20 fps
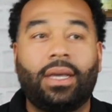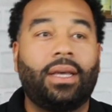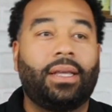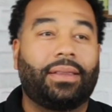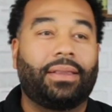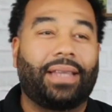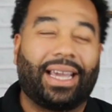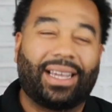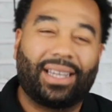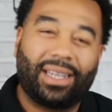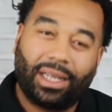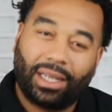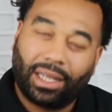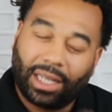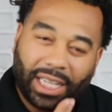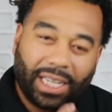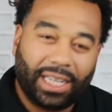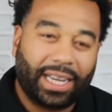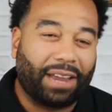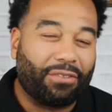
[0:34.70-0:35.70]
that
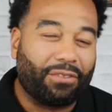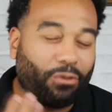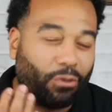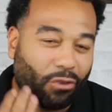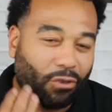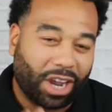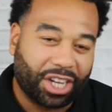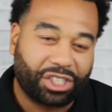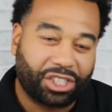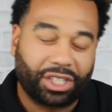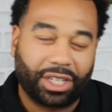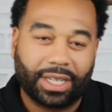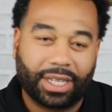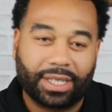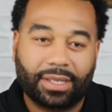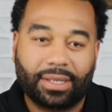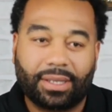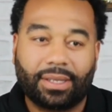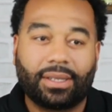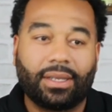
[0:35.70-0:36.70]
clean, that
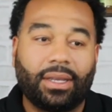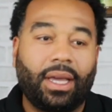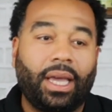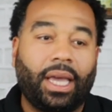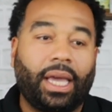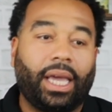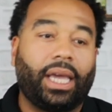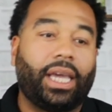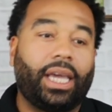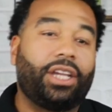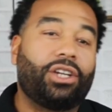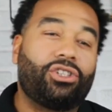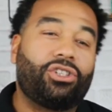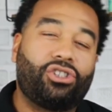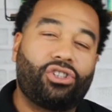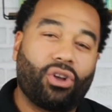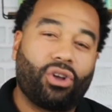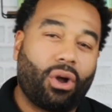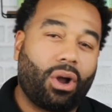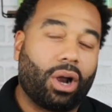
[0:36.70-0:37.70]
freshness in a
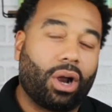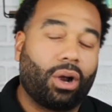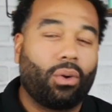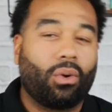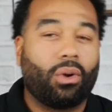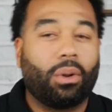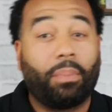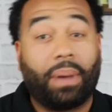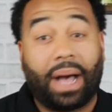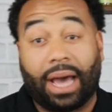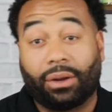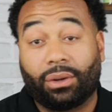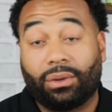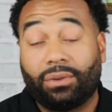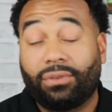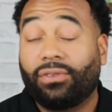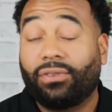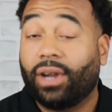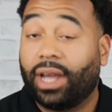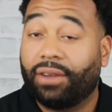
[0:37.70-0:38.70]
jar or bottle
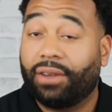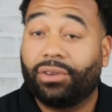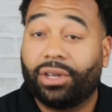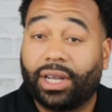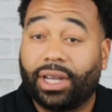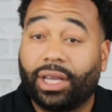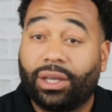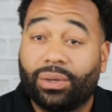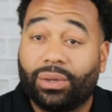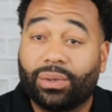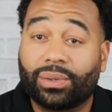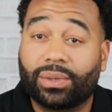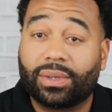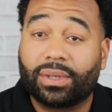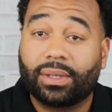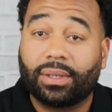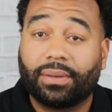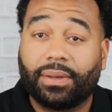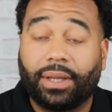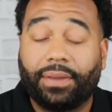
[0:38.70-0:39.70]
for everyday use.
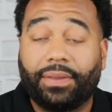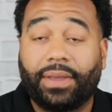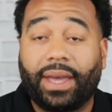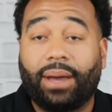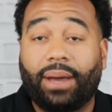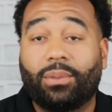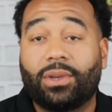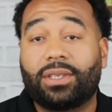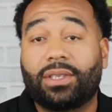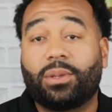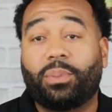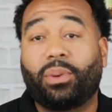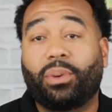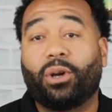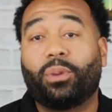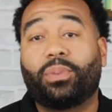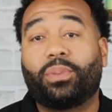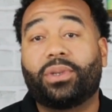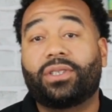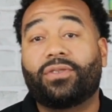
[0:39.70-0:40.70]
And that was the
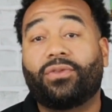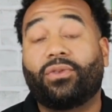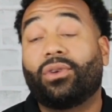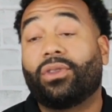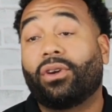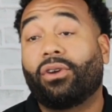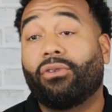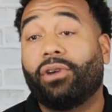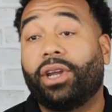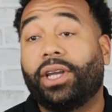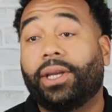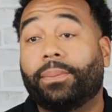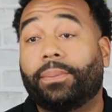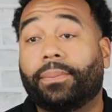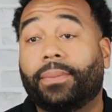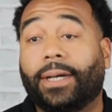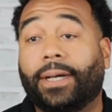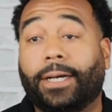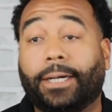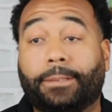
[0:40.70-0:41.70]
purpose for the cream.
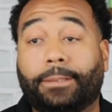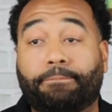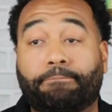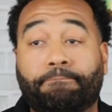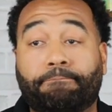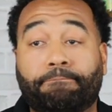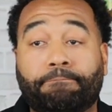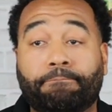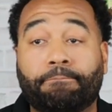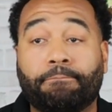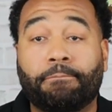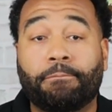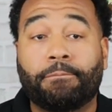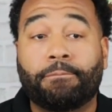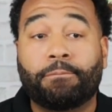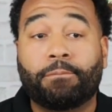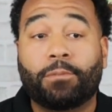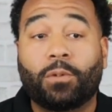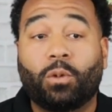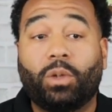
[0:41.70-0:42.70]

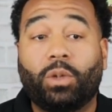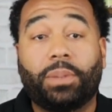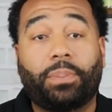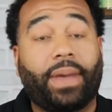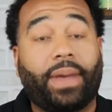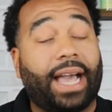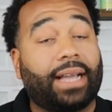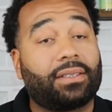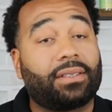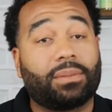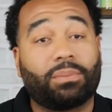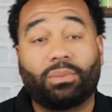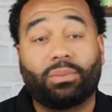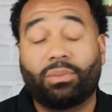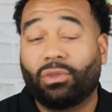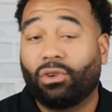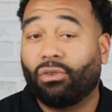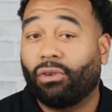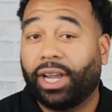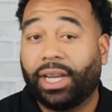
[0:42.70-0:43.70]
We packed some
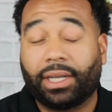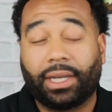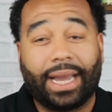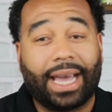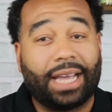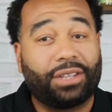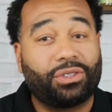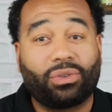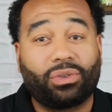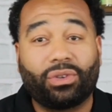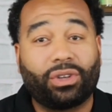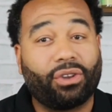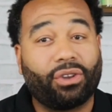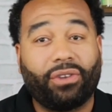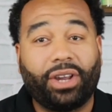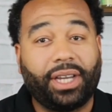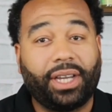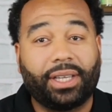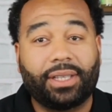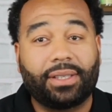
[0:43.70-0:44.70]
great natural
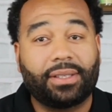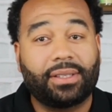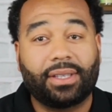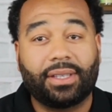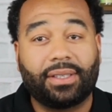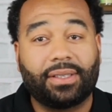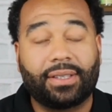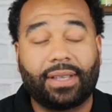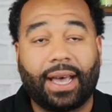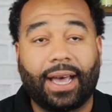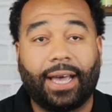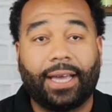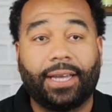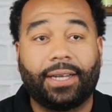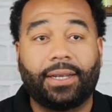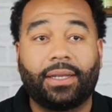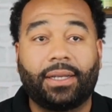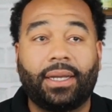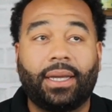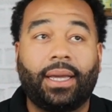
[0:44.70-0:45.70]
ingredients inside.
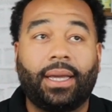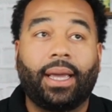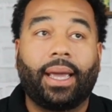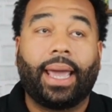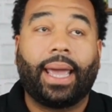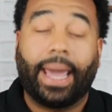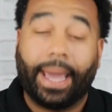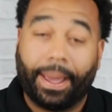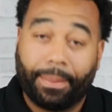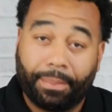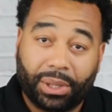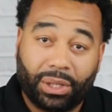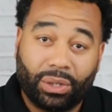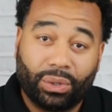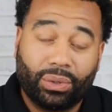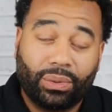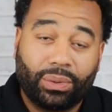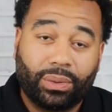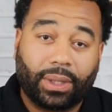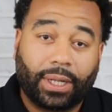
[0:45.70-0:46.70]

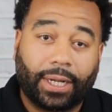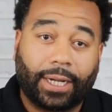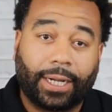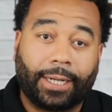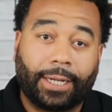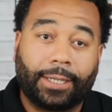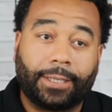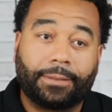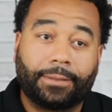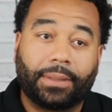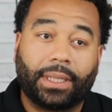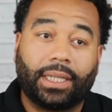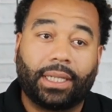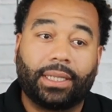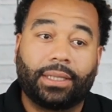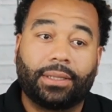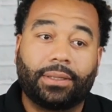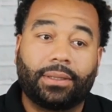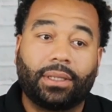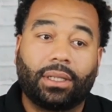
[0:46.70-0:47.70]
Ambano,
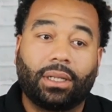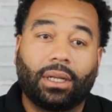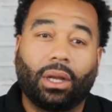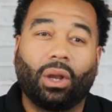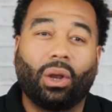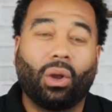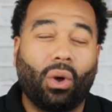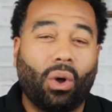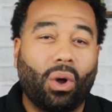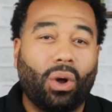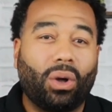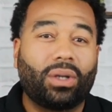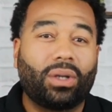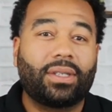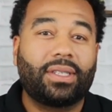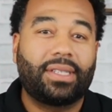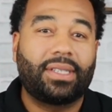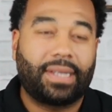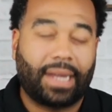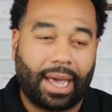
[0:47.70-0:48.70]
a
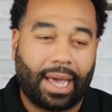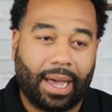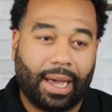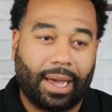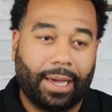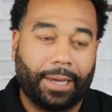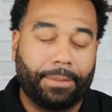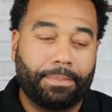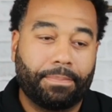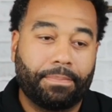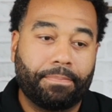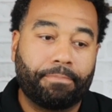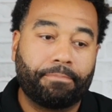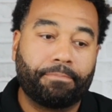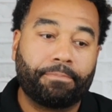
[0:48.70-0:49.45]
long time